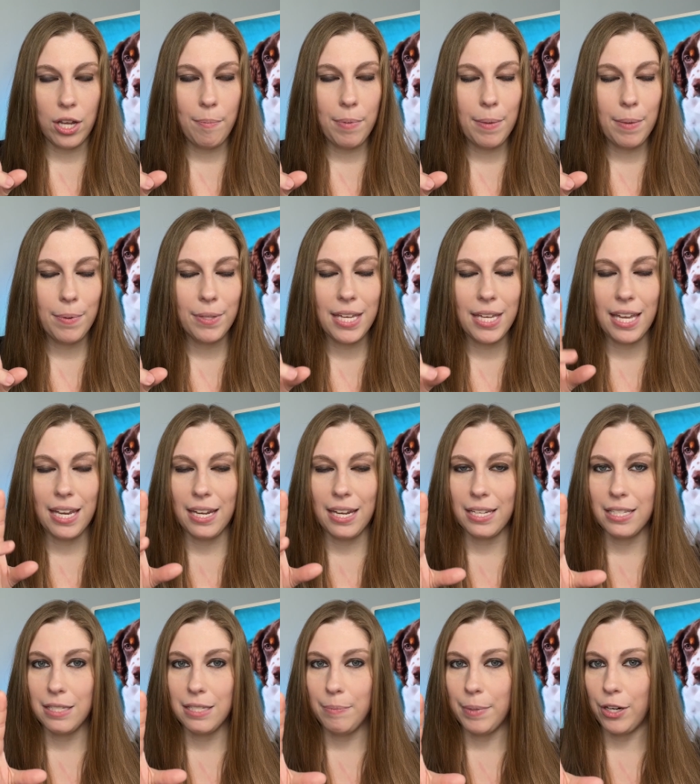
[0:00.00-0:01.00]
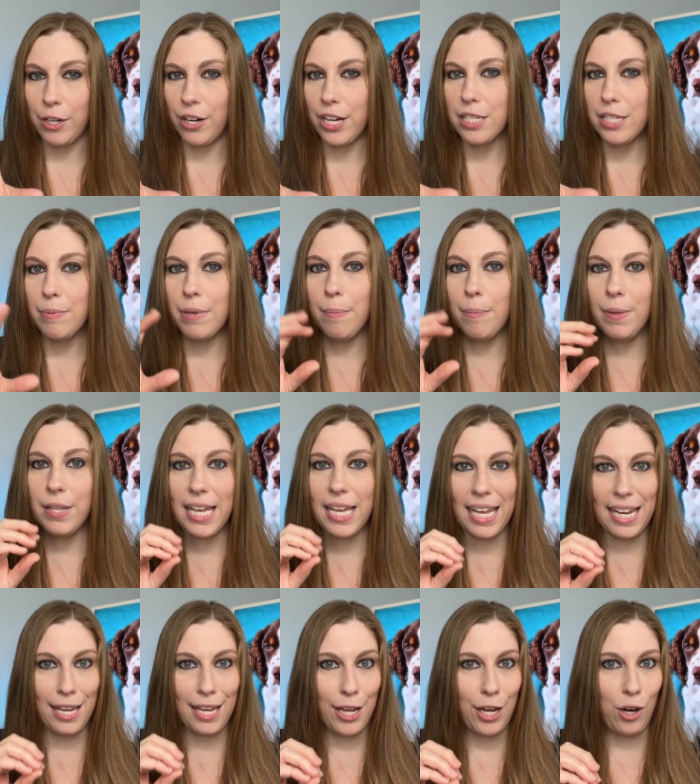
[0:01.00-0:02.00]
people, they can experience people, they
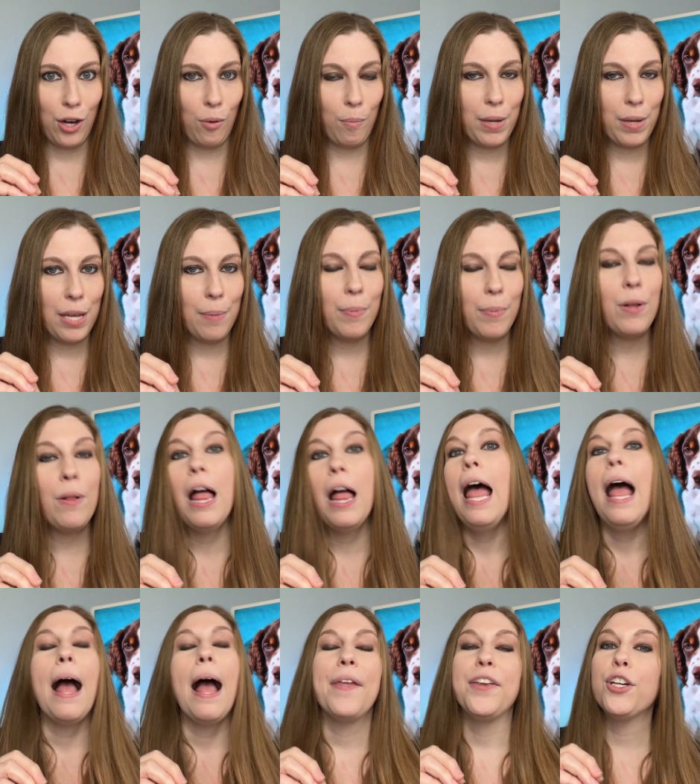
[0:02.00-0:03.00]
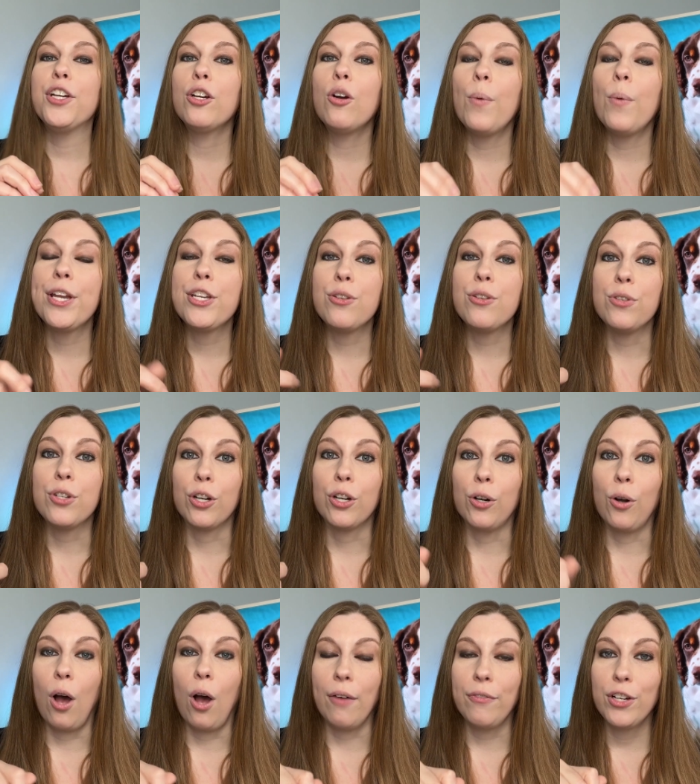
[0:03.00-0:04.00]
can hear people, and you're going to
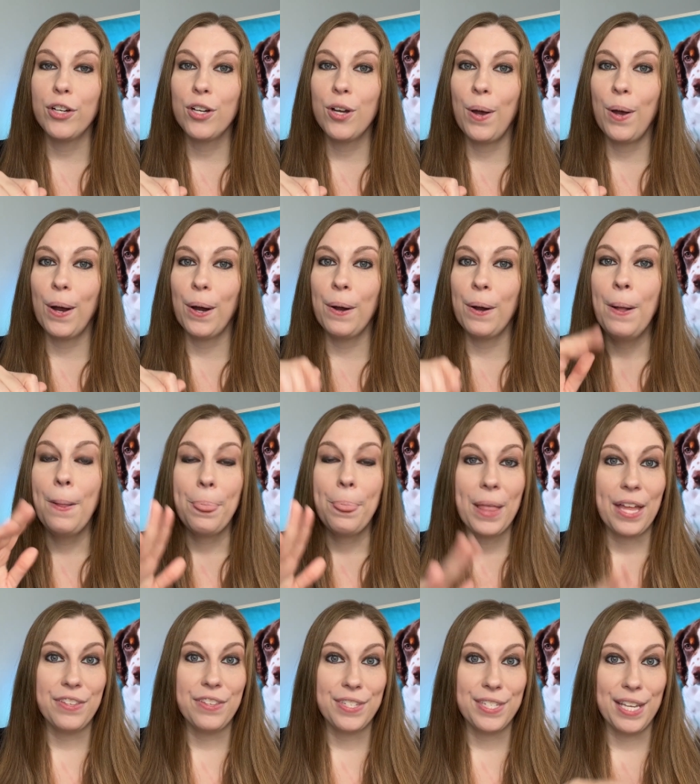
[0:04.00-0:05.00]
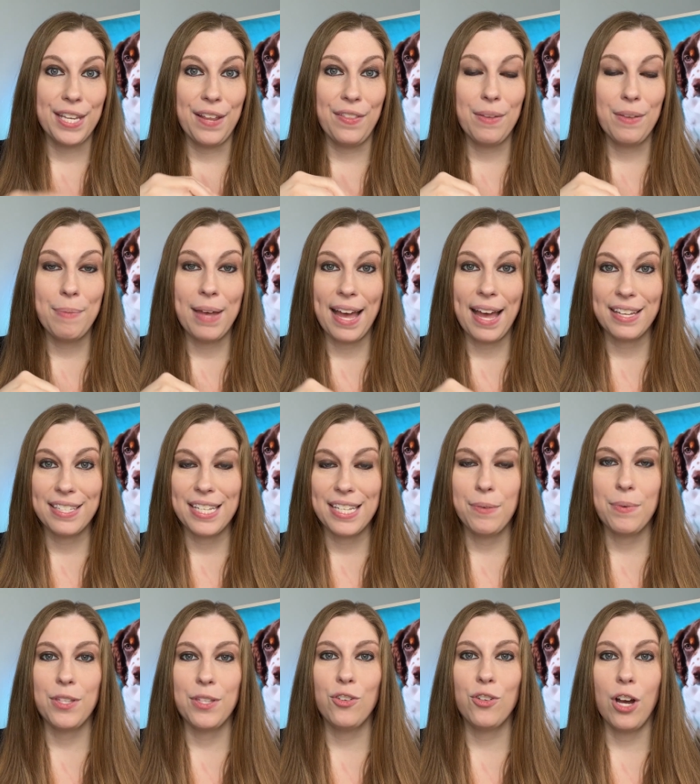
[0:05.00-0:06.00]
turn off your car and sit in the back
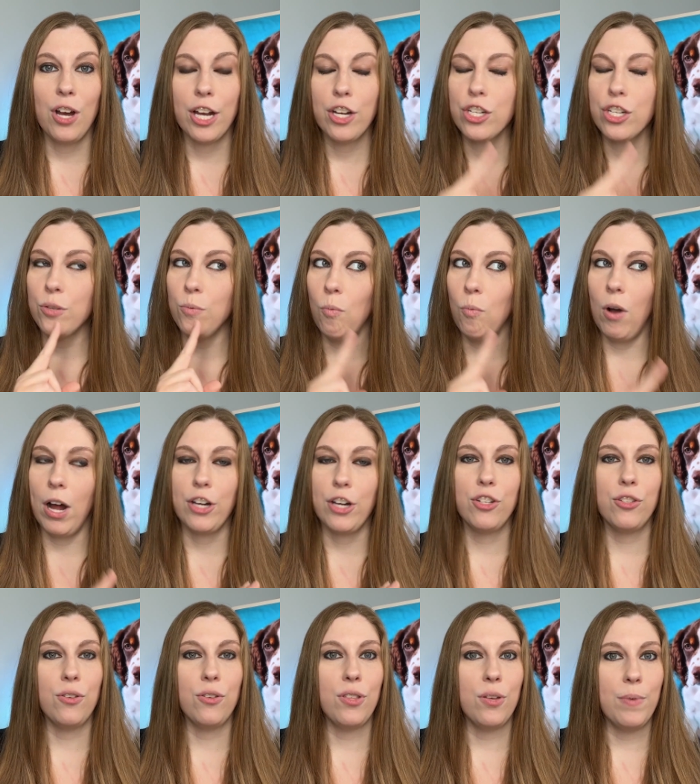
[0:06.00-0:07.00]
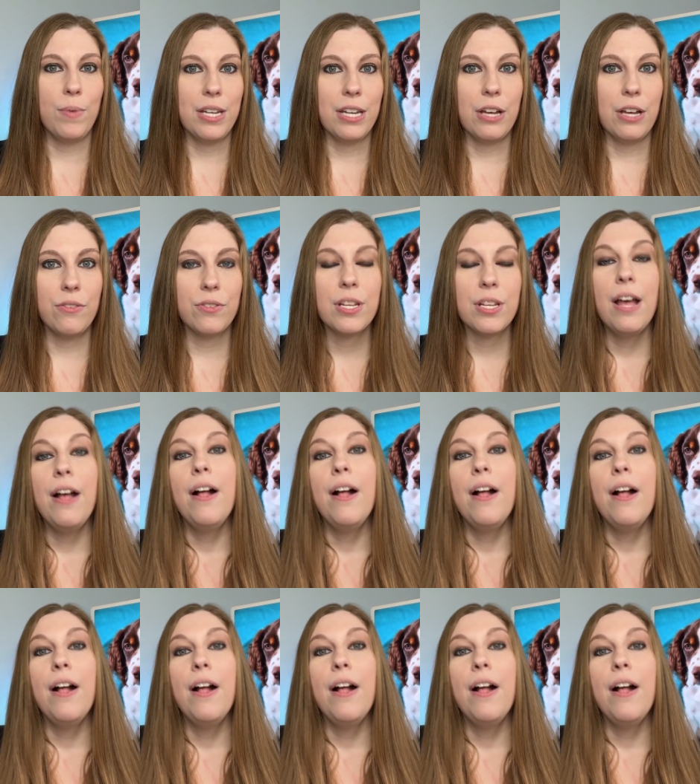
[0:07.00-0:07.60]
seat with your dog and just watch through the windows.